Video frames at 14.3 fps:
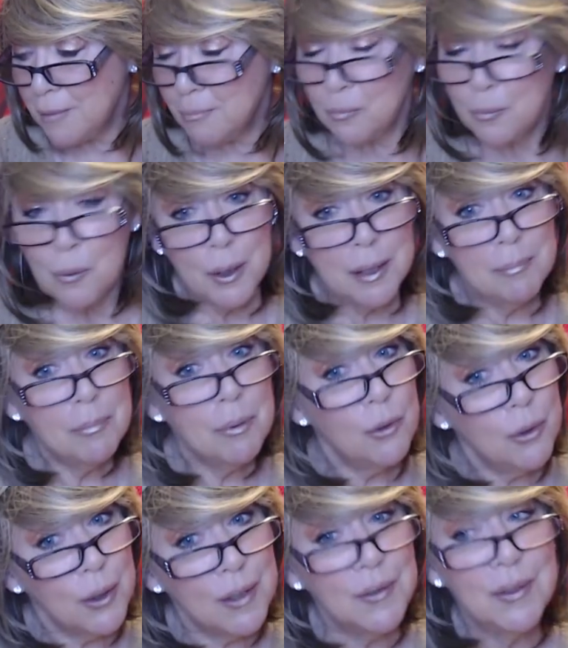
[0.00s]
More
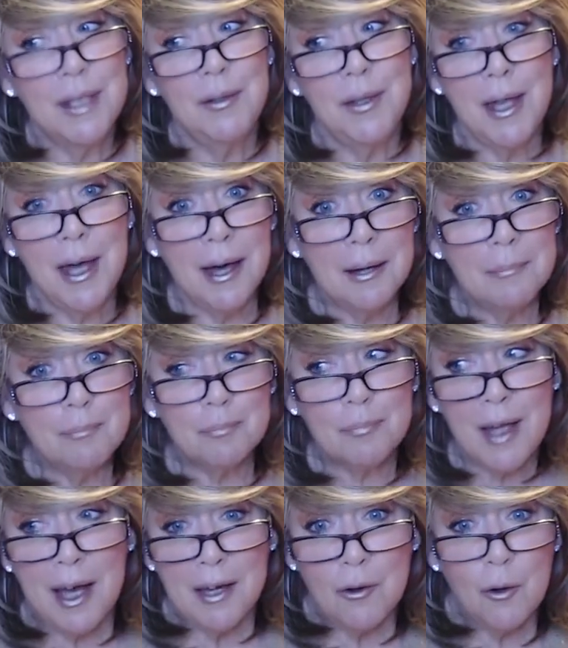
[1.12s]
important than that,
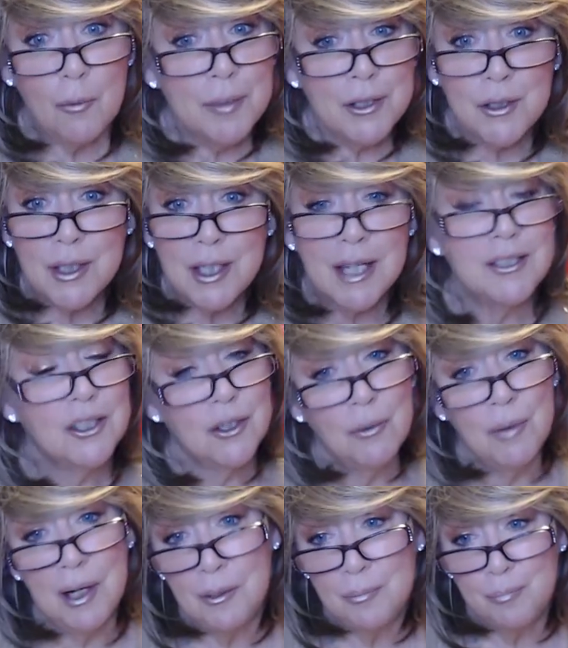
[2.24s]
I hope that you guys go
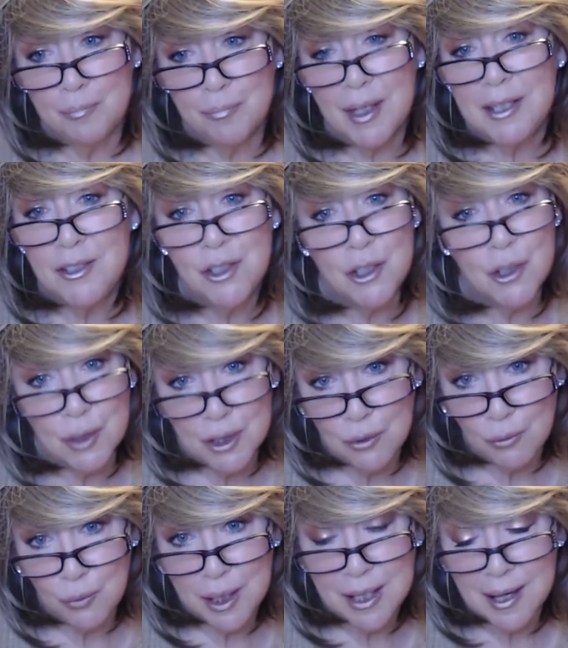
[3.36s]
out, enjoy the
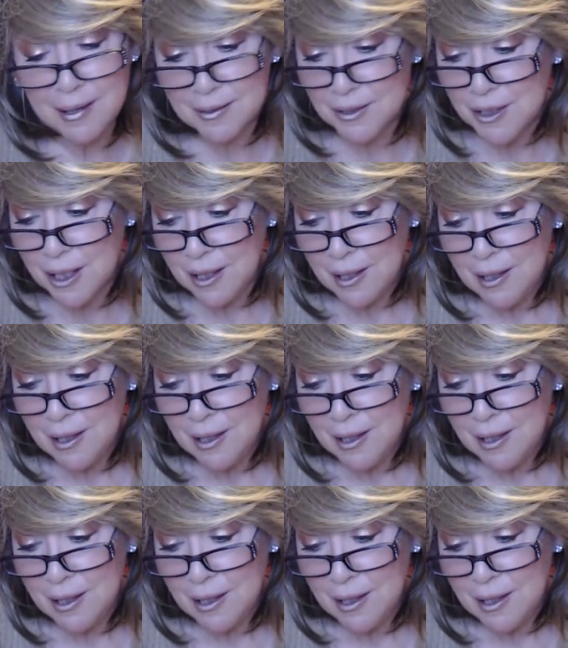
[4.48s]
weekend,